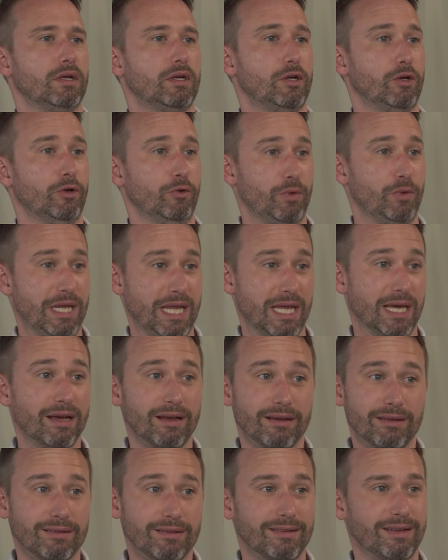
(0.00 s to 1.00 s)

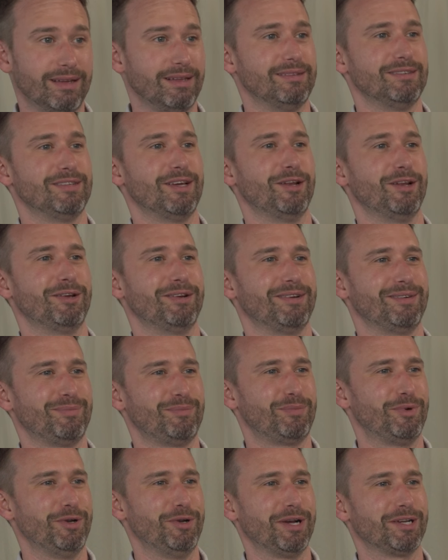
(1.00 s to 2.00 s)
Korea and done a
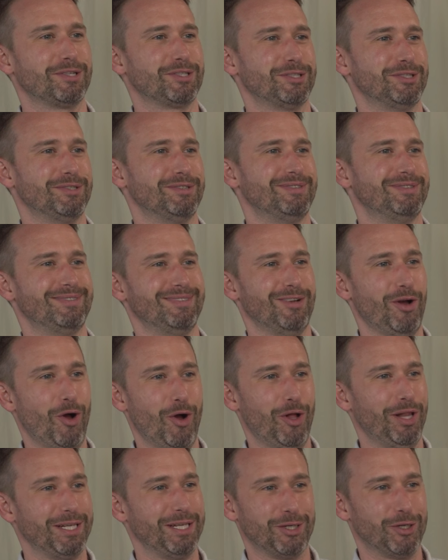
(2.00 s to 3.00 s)
production,
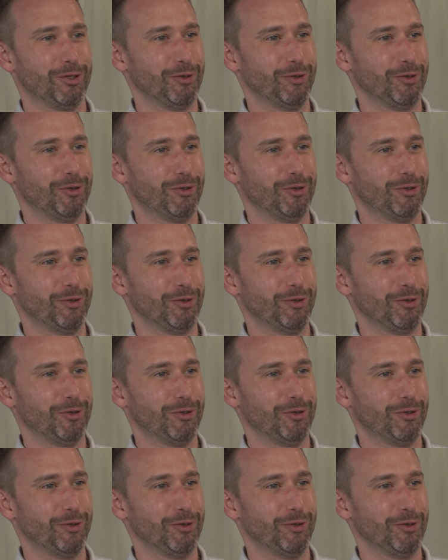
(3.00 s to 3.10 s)
all in